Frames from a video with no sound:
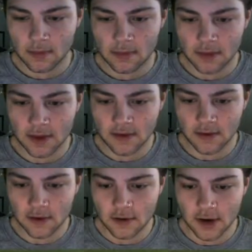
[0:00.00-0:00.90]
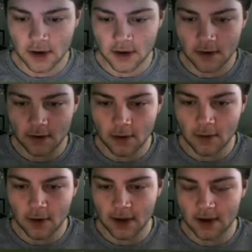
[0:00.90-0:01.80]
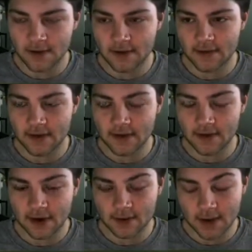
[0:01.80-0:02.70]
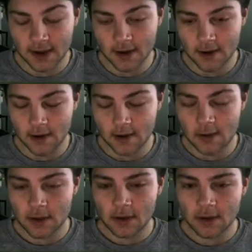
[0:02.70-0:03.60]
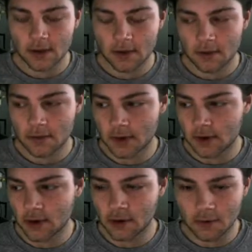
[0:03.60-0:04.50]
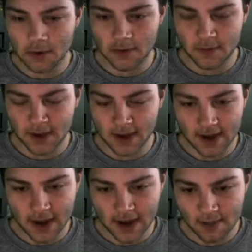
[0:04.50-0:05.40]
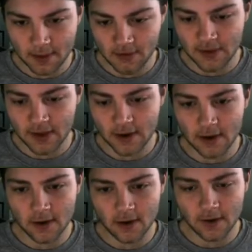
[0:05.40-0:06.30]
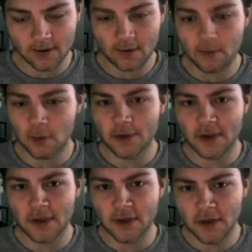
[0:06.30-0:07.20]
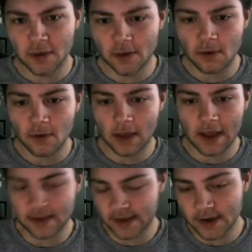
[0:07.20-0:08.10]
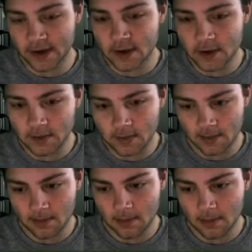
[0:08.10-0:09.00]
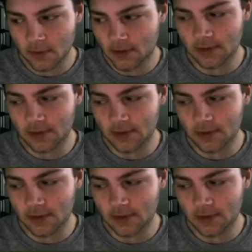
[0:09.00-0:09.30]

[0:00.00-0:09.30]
Bases loaded here. Don't want to get ourselves out right away. We don't want to swing at any pitches that aren't ours. The worst thing you can do as a hitter, whether it's